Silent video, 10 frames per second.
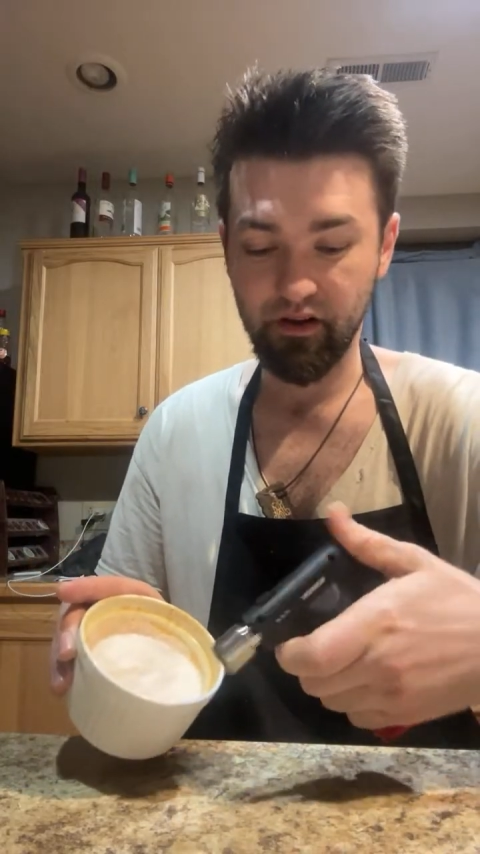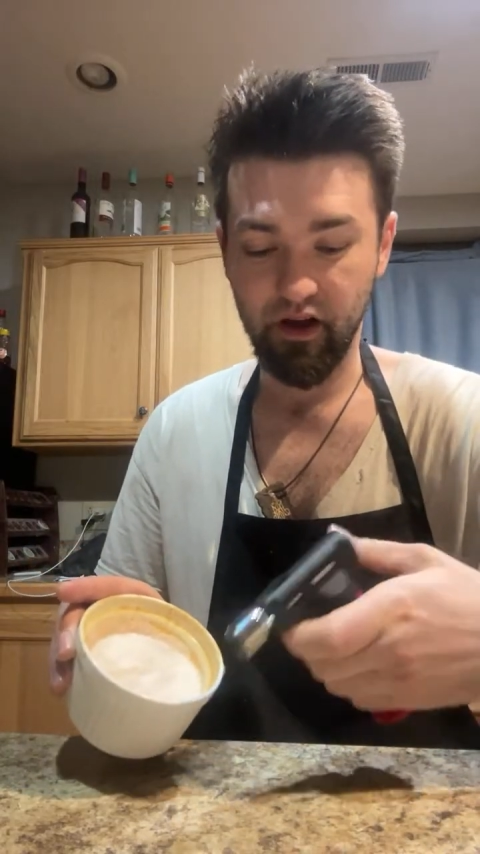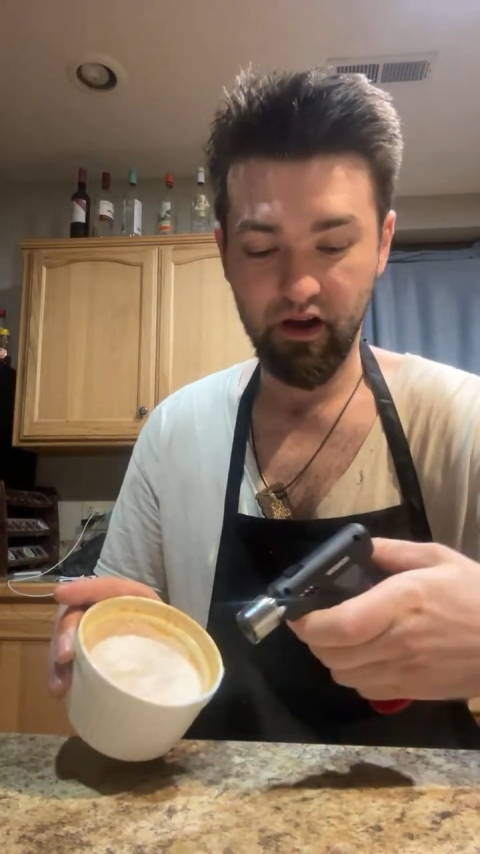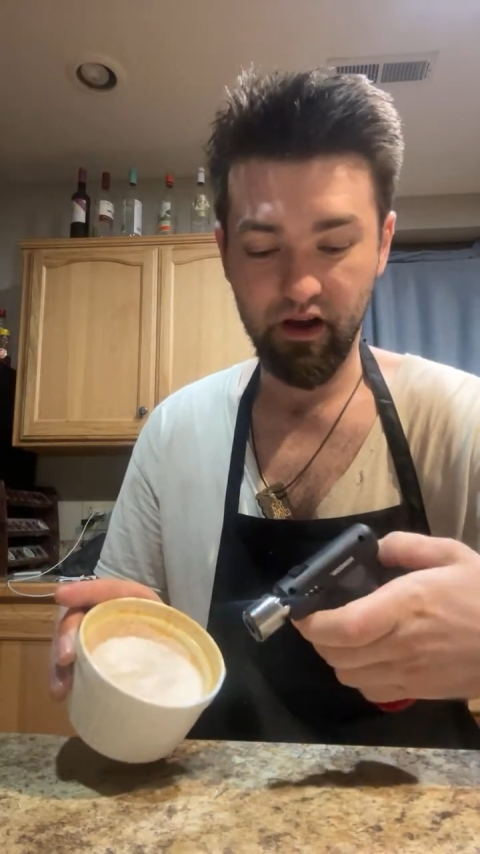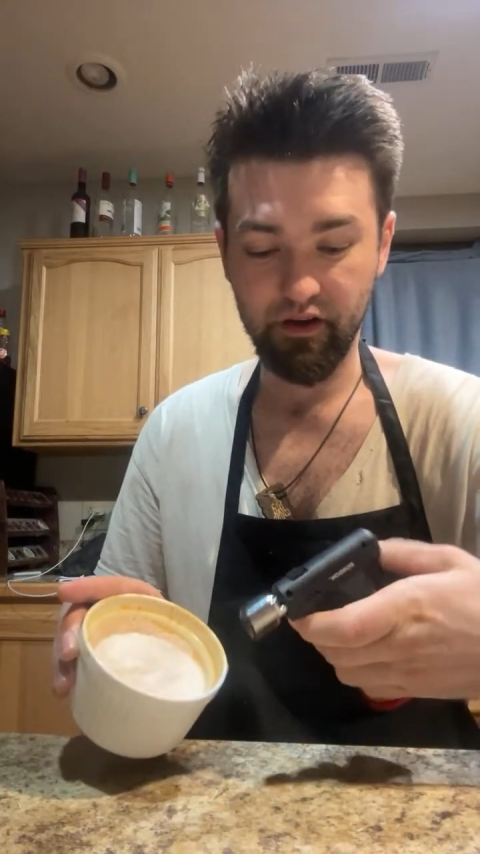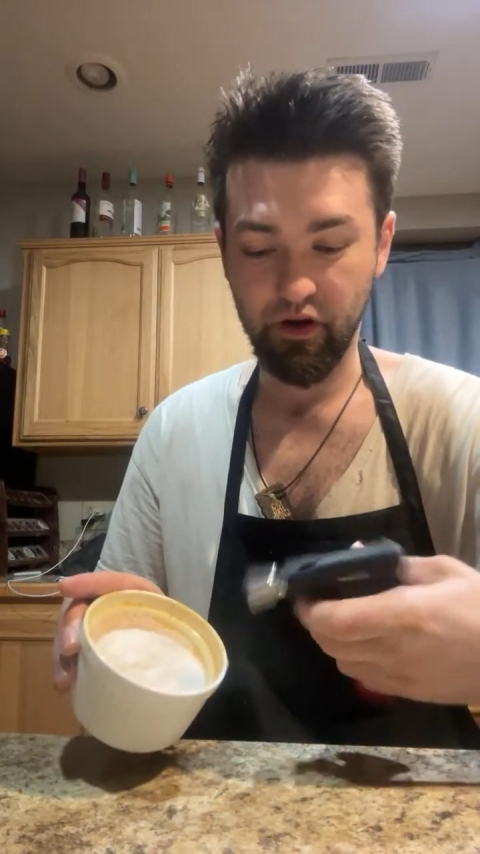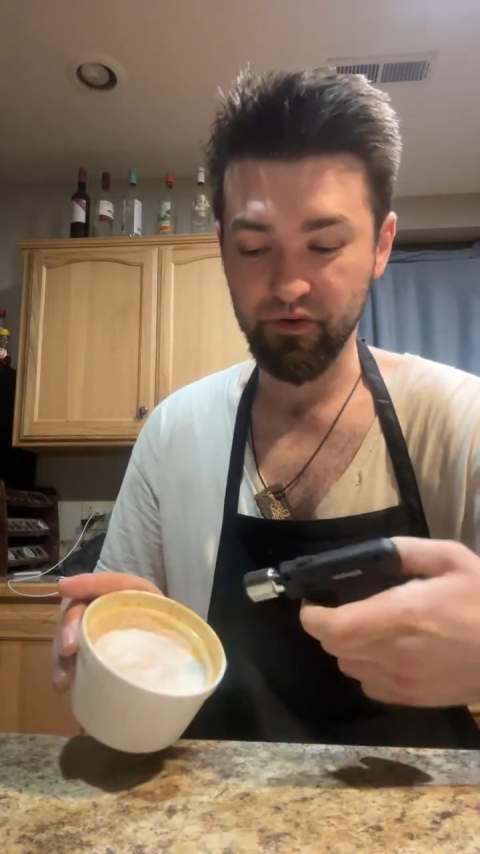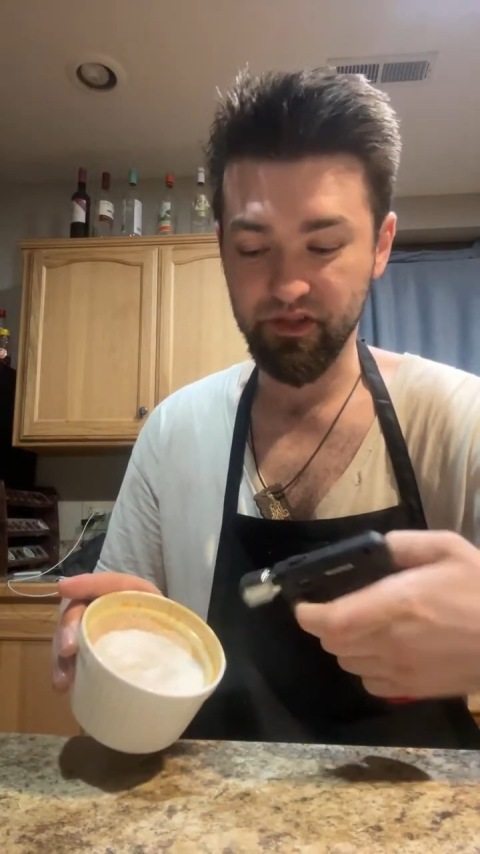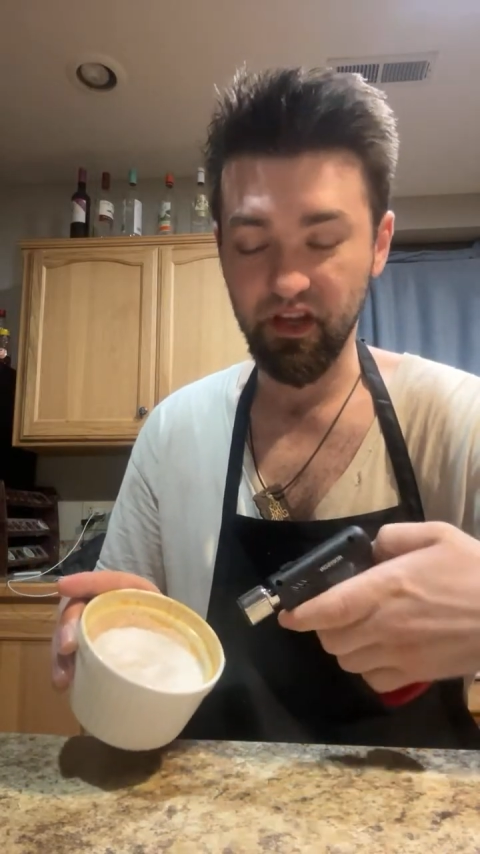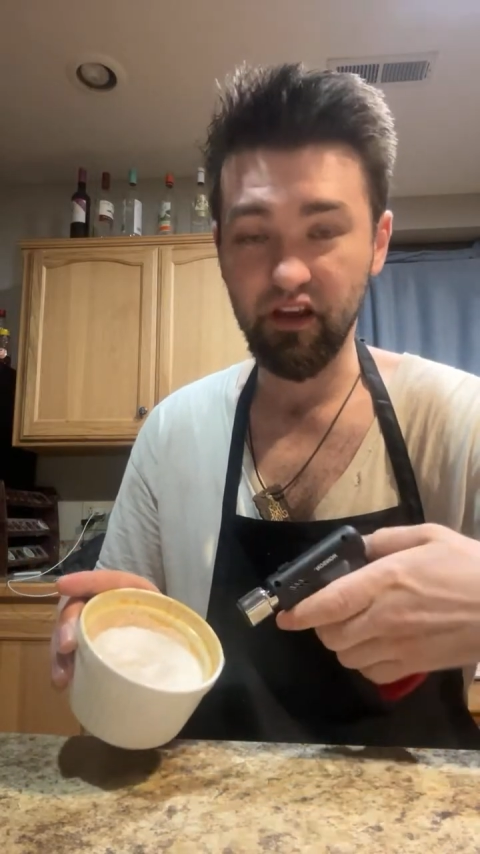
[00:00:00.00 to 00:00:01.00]

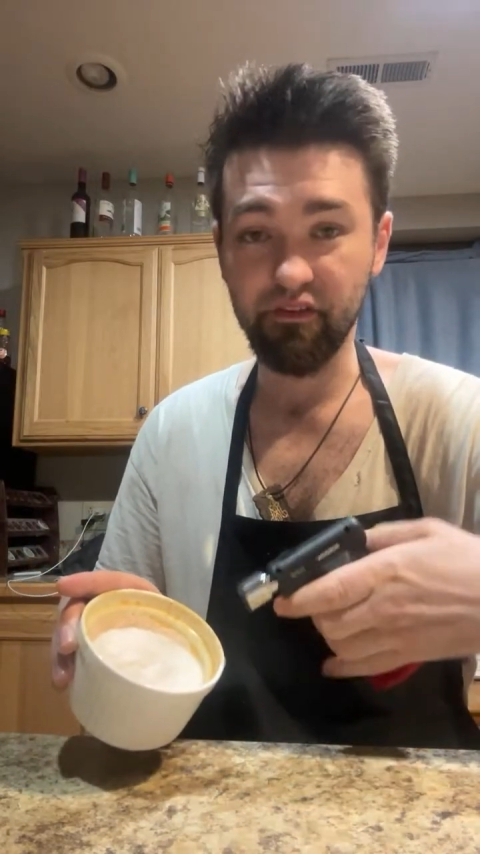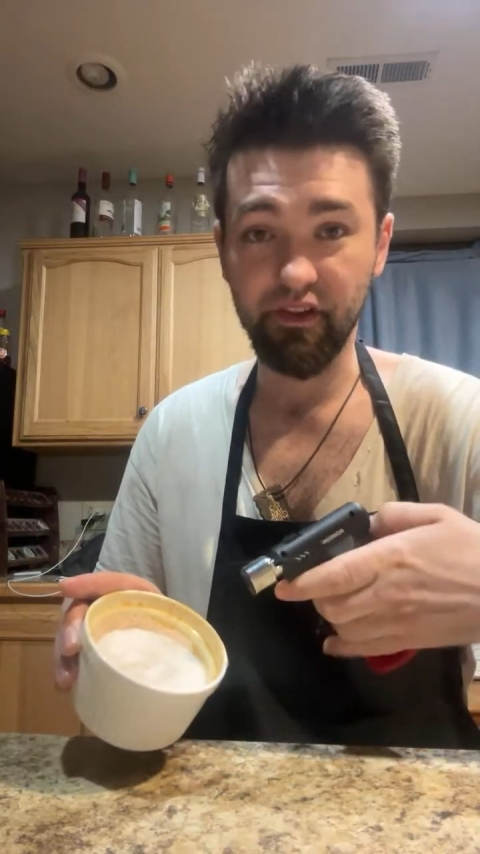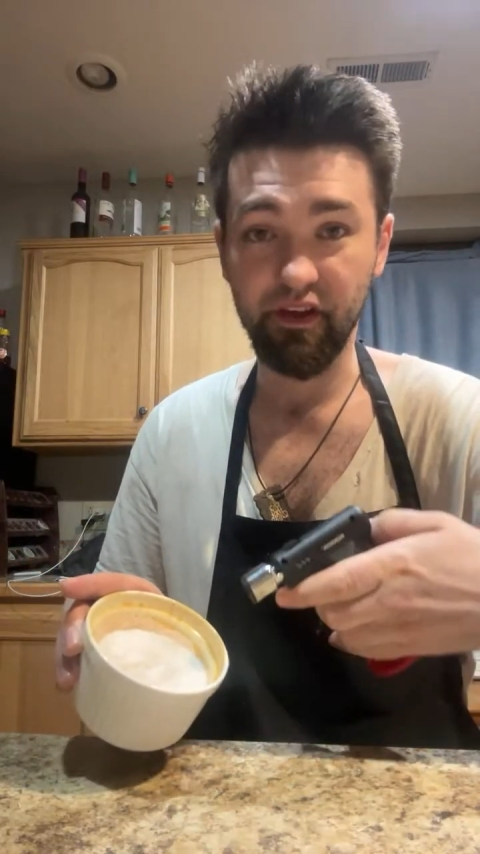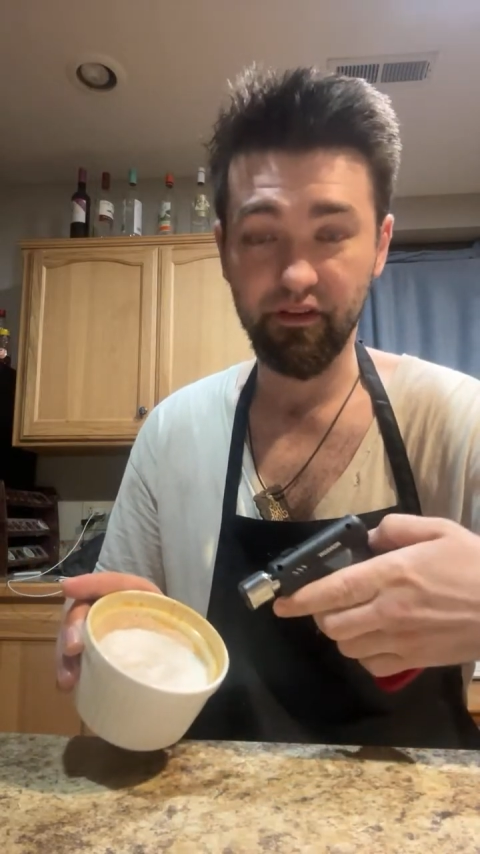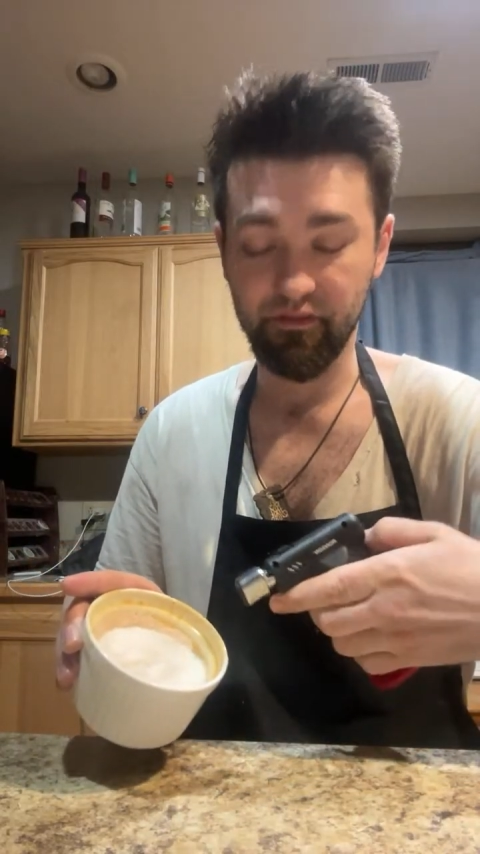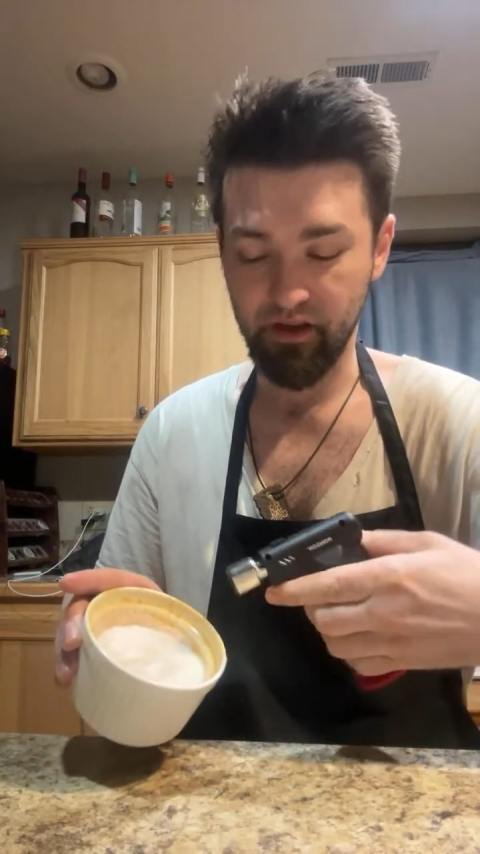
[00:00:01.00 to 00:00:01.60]
coats evenly.